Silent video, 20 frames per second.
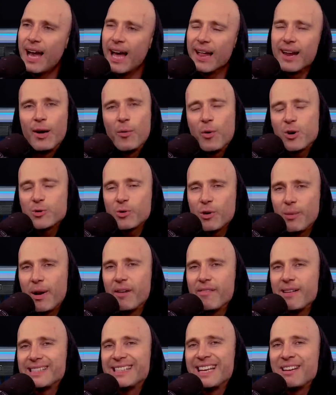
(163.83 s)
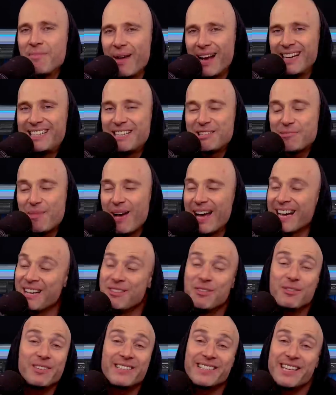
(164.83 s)
And I watched one of my wrestling matches back,
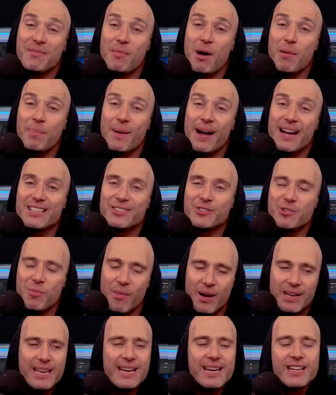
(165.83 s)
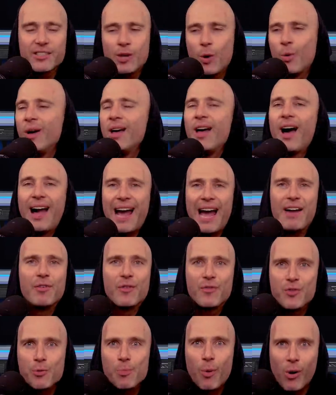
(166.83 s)
and you could see my pants through my gear. So I have
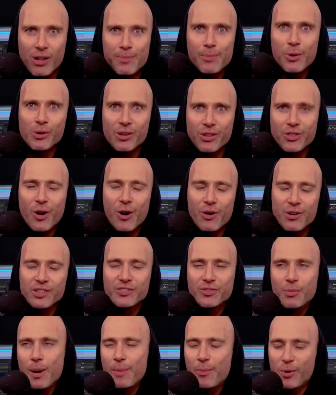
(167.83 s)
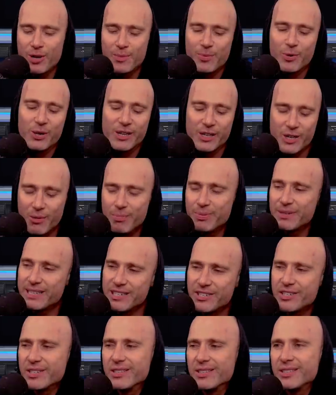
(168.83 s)
a few bodybuilding thongs for my bodybuilding
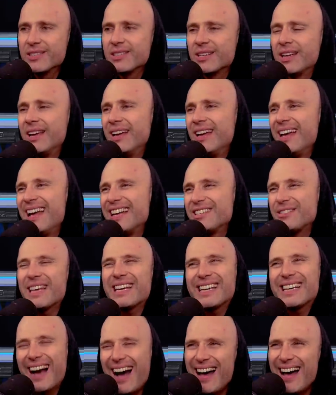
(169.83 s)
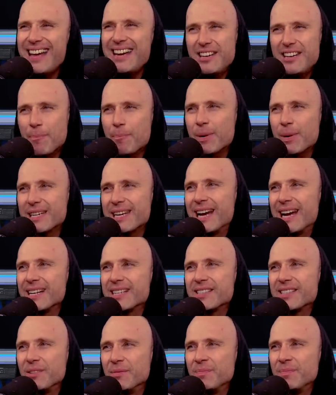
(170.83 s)
competitions. So that kind of
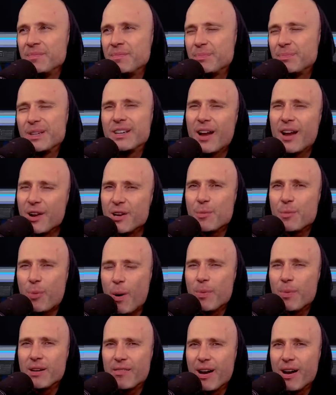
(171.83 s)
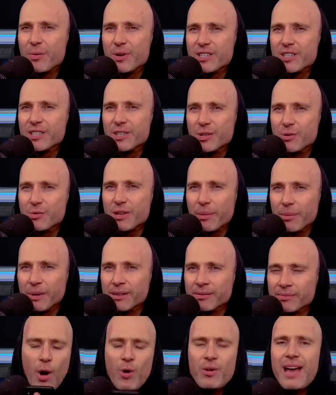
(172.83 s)
protects them, but now you're probably right, we should do
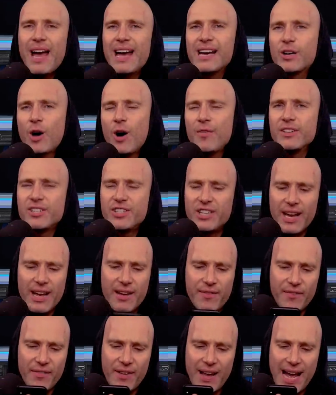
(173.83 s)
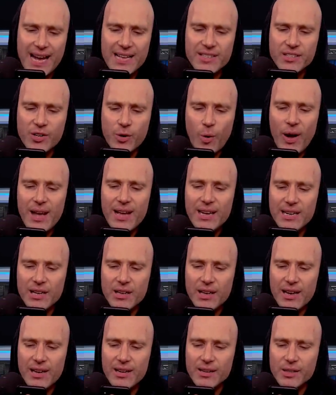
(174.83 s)
something. Bojan Kovachev has quite
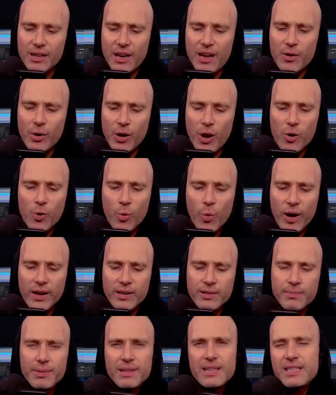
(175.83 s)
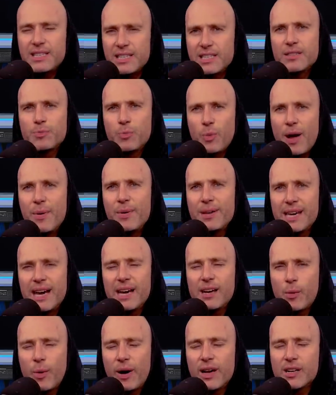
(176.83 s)
a long one, but this is where we
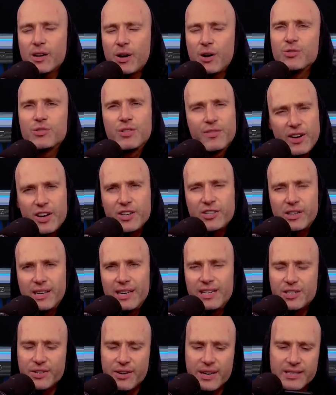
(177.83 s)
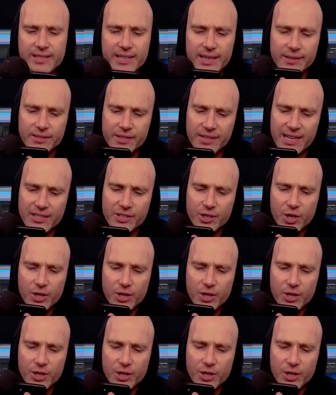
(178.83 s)
get quite controversial and interesting. So that's